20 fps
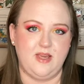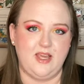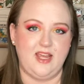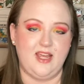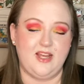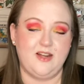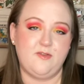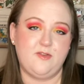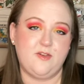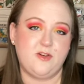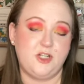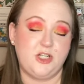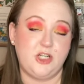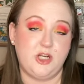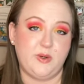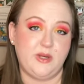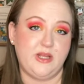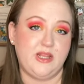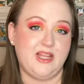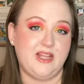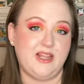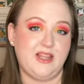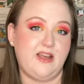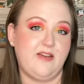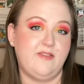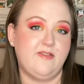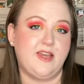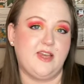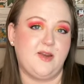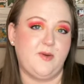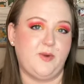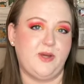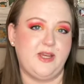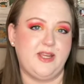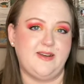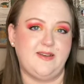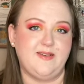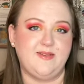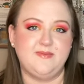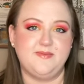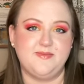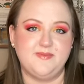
and for showing that love can win.